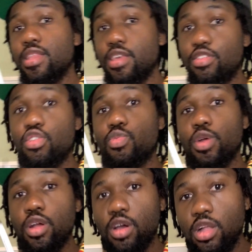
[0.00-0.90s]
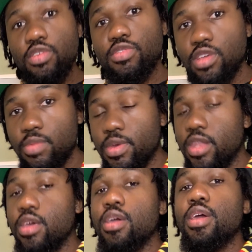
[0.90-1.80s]
This is where colors come
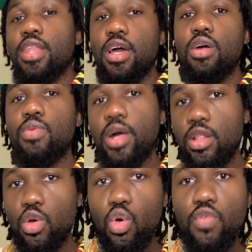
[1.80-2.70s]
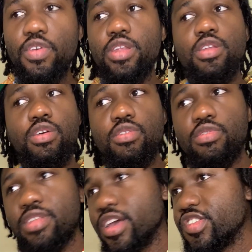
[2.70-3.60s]
in. Now, I'll go over in another
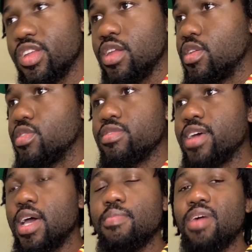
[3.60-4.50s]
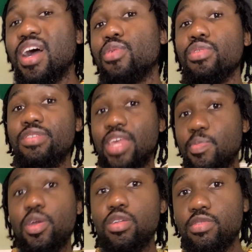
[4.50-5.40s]
section another time how
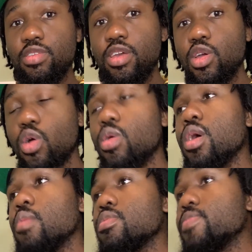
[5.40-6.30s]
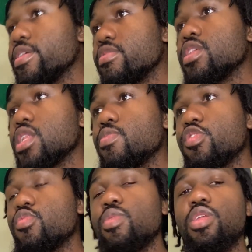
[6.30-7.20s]
deep colors can go, but basically
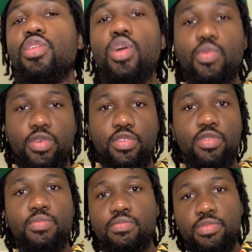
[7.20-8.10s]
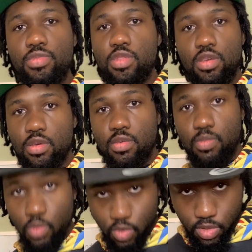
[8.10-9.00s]
what you want to know is the
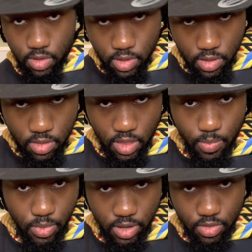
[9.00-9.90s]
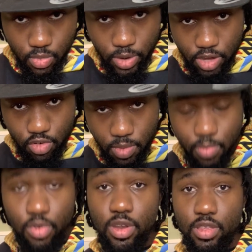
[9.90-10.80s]
most simplest way to
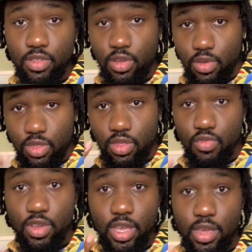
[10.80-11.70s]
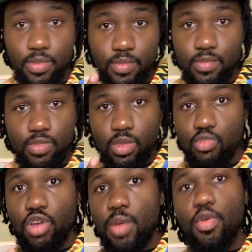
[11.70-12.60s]
remember it is there are 3
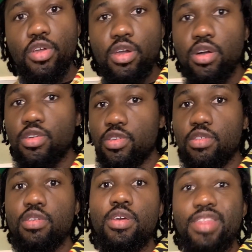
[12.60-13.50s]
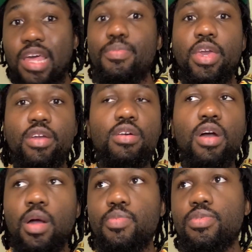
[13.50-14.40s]
primary colors that make
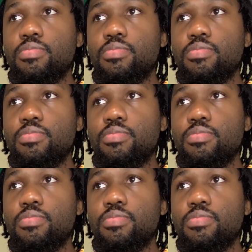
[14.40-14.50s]
up